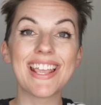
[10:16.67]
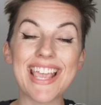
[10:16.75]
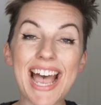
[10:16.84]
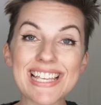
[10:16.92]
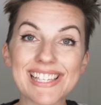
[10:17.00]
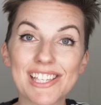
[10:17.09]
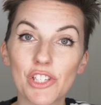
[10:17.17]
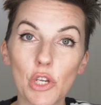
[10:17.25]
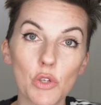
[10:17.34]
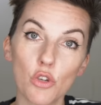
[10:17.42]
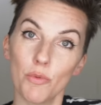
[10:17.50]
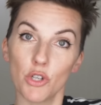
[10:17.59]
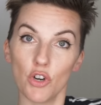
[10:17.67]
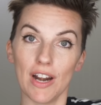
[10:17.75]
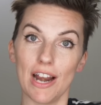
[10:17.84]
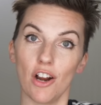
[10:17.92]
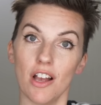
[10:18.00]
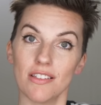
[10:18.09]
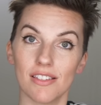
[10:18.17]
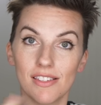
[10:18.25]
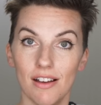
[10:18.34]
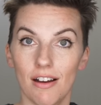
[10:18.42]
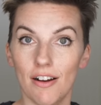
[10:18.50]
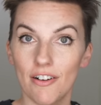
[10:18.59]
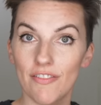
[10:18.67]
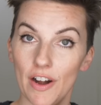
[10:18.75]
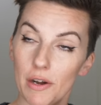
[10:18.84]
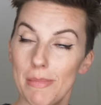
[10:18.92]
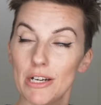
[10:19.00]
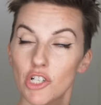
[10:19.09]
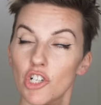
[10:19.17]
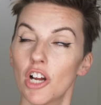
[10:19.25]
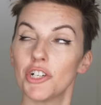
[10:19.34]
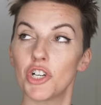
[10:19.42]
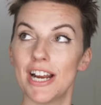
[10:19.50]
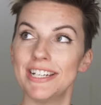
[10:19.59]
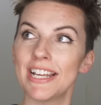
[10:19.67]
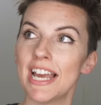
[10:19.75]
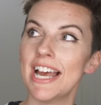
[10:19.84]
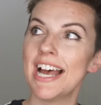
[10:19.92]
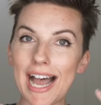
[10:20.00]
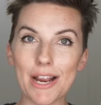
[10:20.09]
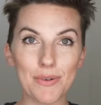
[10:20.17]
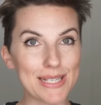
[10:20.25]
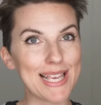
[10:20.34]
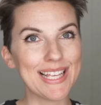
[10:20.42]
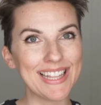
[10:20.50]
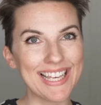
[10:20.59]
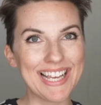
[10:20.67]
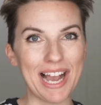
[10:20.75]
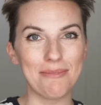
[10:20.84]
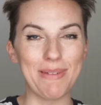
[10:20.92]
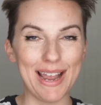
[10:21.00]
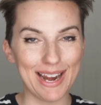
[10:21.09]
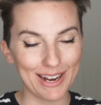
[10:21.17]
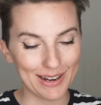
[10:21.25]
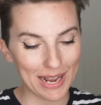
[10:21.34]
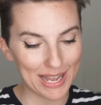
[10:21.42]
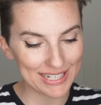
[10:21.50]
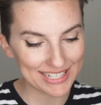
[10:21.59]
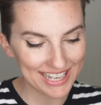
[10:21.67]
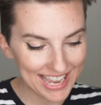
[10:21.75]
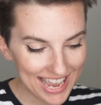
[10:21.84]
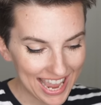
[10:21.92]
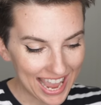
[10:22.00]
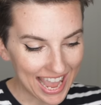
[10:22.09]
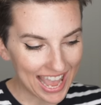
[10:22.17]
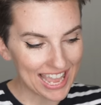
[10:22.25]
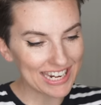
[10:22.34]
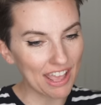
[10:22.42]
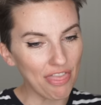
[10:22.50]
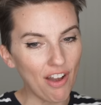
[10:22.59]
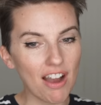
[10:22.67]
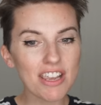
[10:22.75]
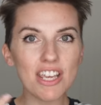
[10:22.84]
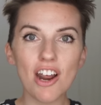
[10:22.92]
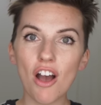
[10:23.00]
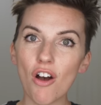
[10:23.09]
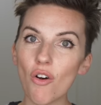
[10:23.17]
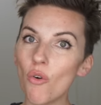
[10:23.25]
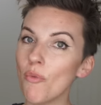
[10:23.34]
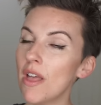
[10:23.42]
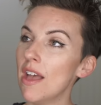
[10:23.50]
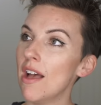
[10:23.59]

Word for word: Yes, so super short haircuts are very much on trend. I recently got my haircut and I thought, you know,